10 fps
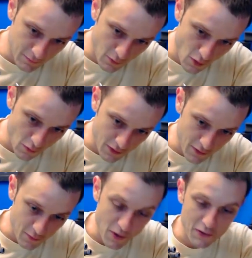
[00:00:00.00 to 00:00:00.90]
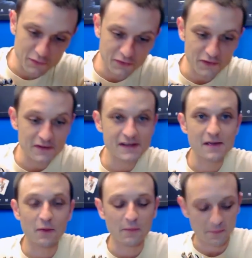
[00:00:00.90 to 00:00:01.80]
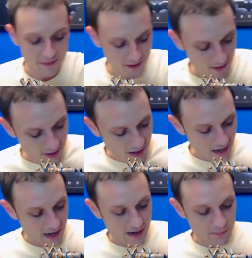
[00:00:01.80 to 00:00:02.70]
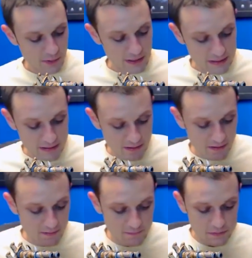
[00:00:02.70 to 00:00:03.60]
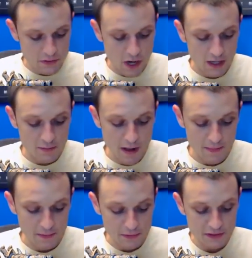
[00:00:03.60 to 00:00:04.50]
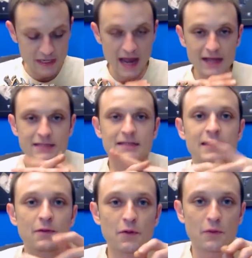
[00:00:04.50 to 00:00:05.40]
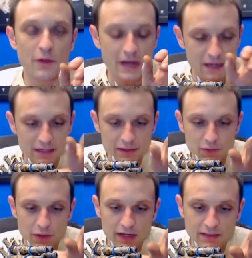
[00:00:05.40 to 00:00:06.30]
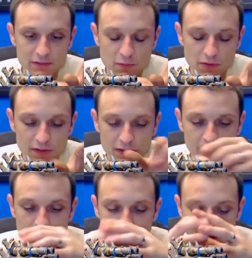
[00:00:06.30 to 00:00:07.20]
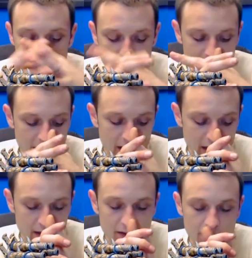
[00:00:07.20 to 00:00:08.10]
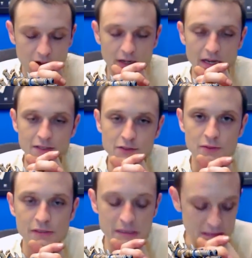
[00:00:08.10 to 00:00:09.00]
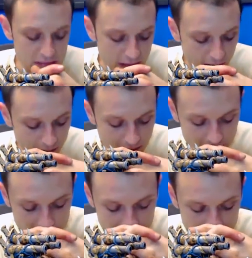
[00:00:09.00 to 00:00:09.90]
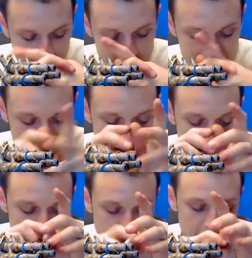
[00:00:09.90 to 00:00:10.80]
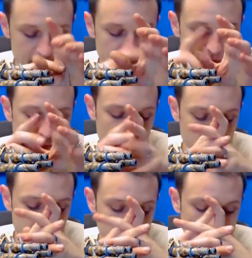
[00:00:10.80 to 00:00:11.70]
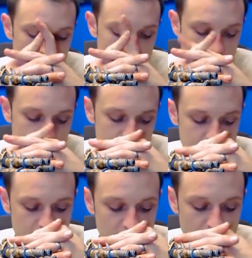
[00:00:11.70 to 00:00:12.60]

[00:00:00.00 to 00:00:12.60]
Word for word: for all the other models on the table. Uh, but talking about their stats, they were rank, it is ranked as one of the better uh, gargantuans. Uh, it is a speed 4, uh, strength